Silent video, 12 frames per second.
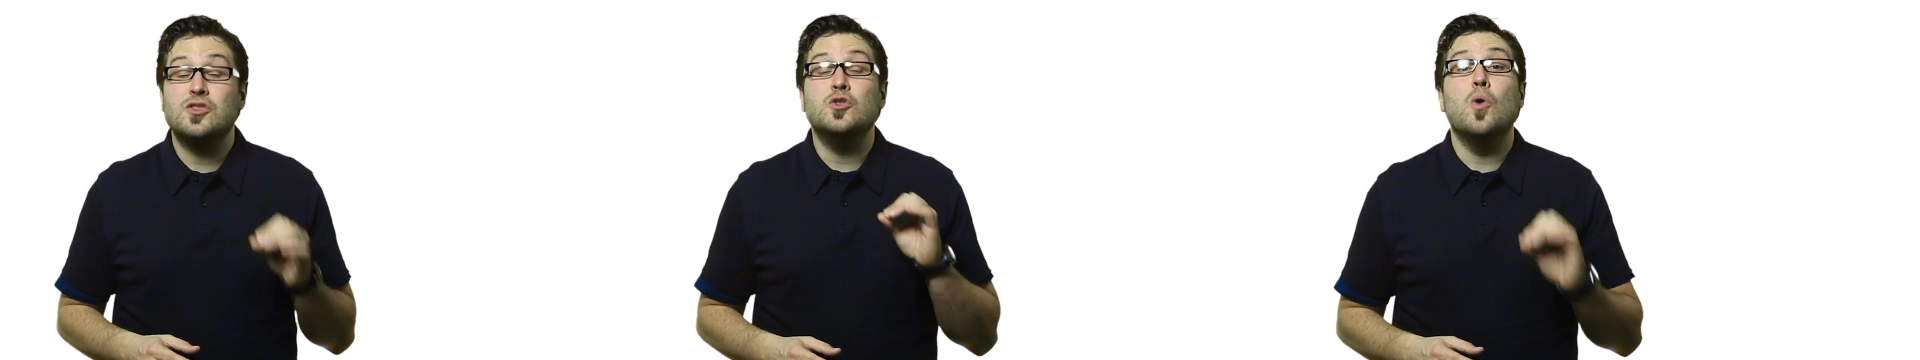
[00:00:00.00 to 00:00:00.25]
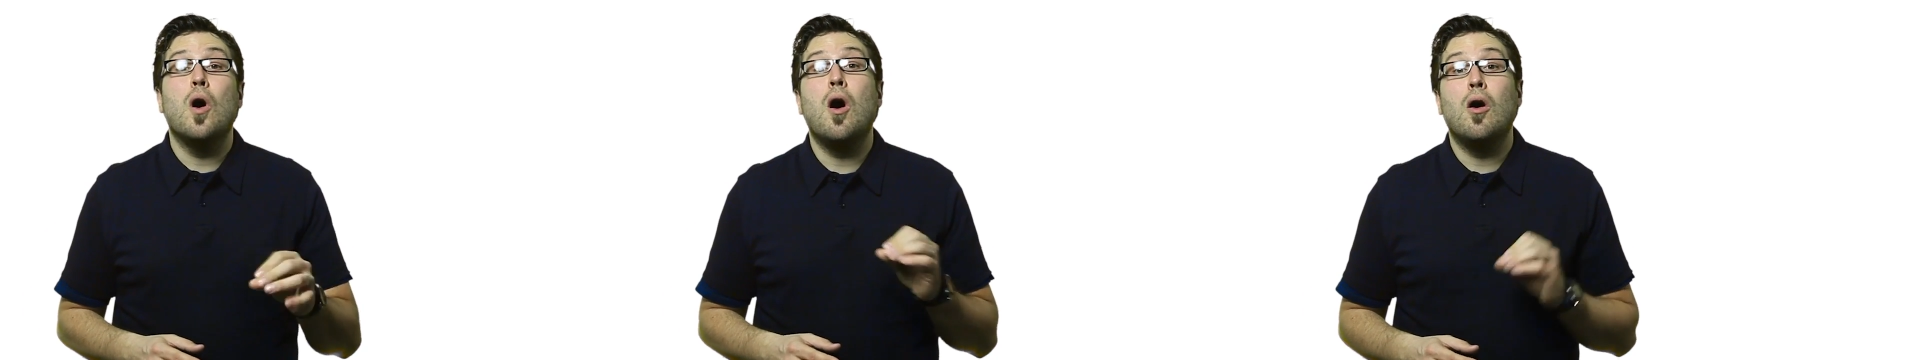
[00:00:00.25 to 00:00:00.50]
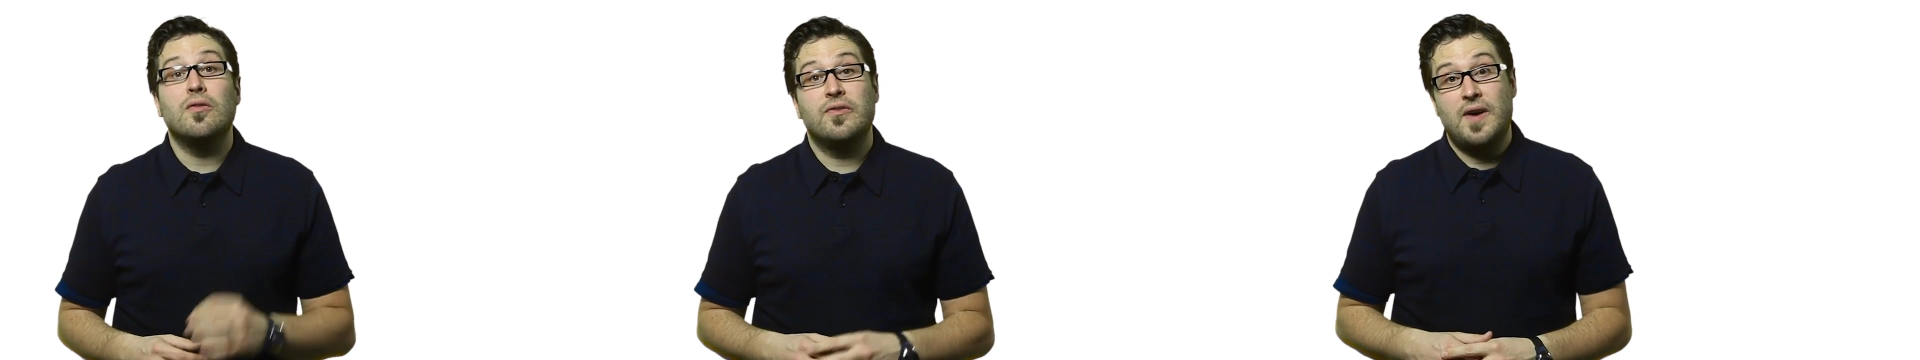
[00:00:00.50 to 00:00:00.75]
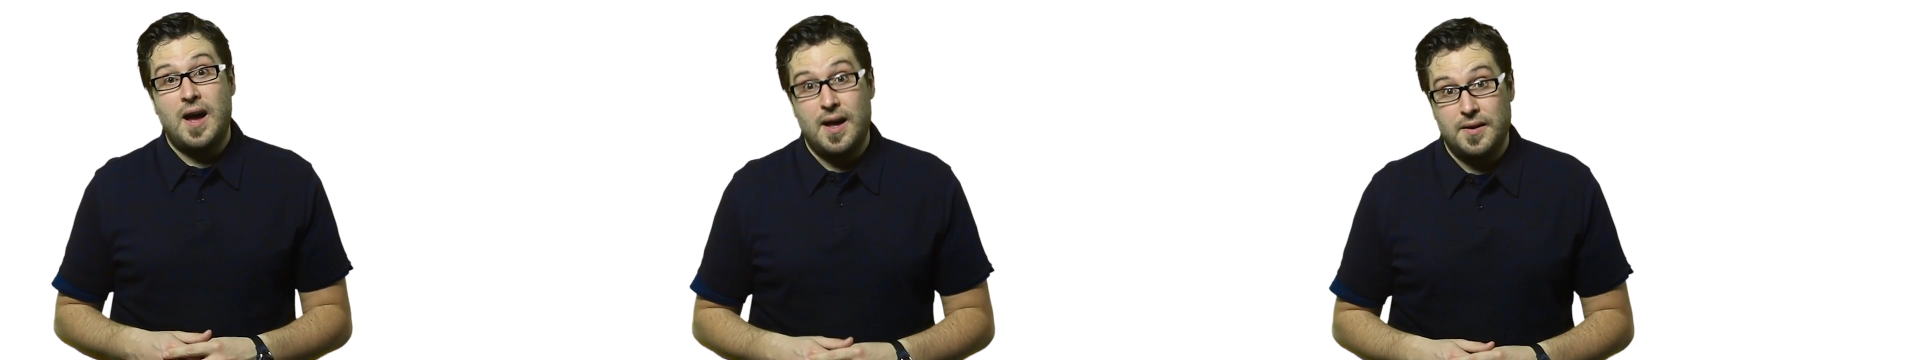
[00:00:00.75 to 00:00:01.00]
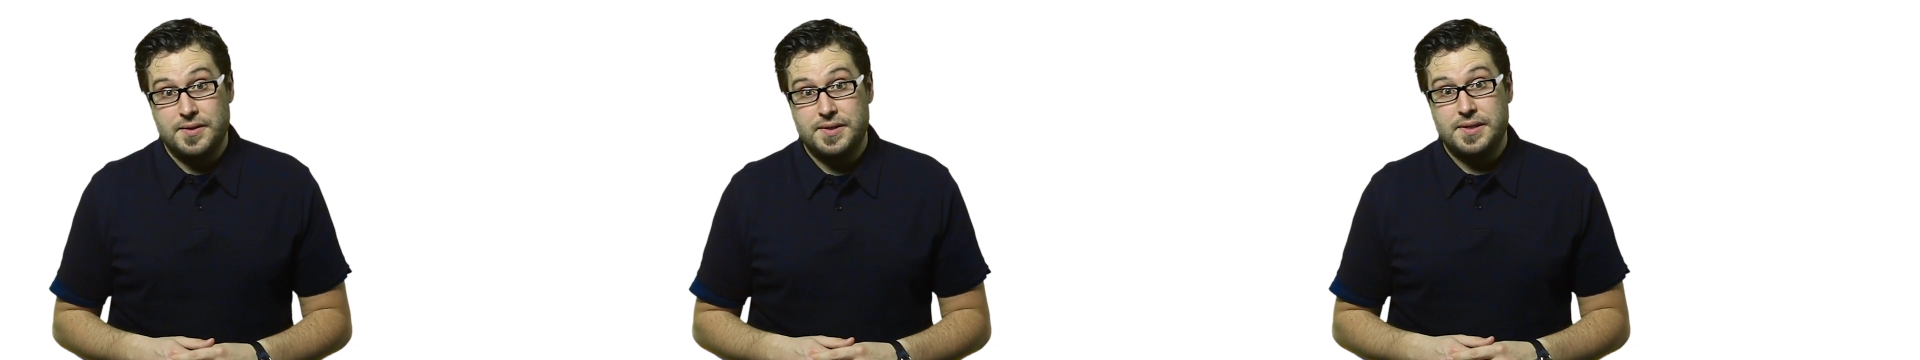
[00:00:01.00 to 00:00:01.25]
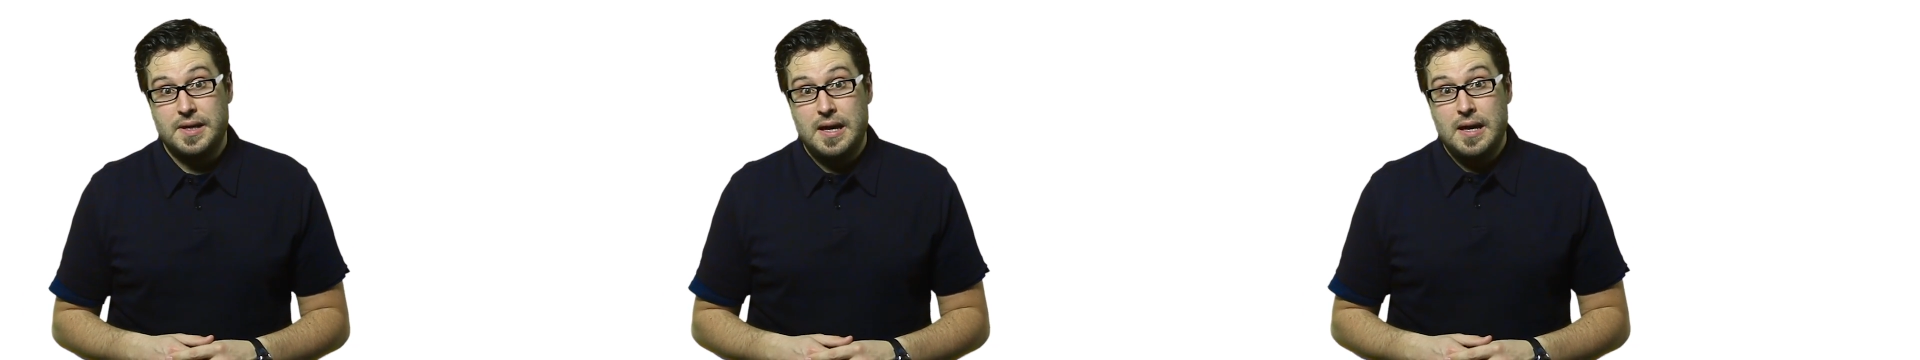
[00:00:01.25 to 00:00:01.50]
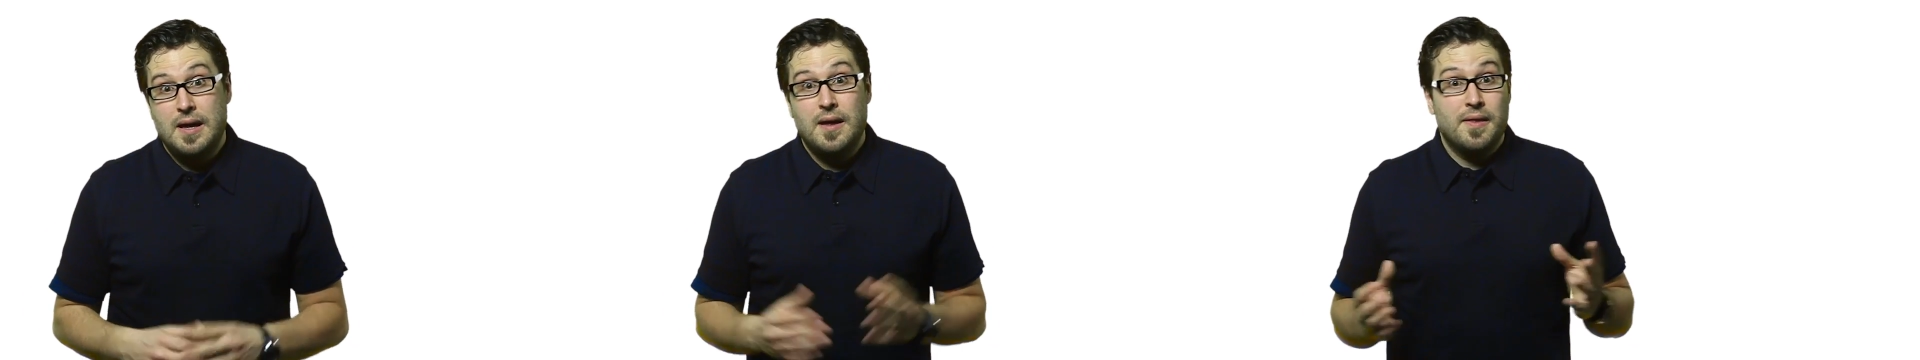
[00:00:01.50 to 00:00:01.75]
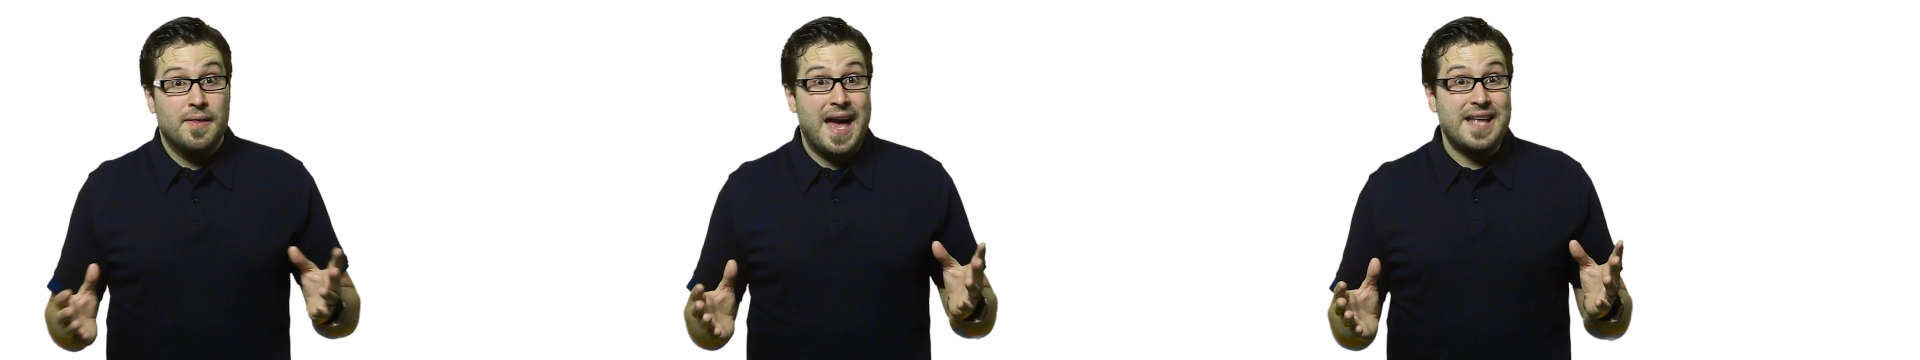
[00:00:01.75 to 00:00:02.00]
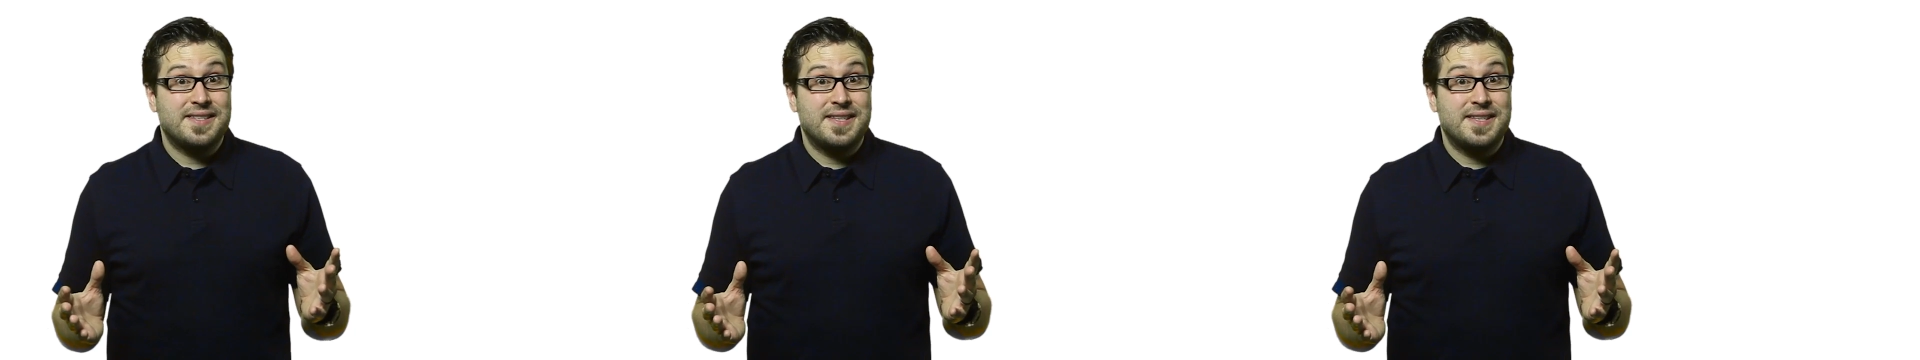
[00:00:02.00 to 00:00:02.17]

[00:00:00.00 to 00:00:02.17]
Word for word: to all files. That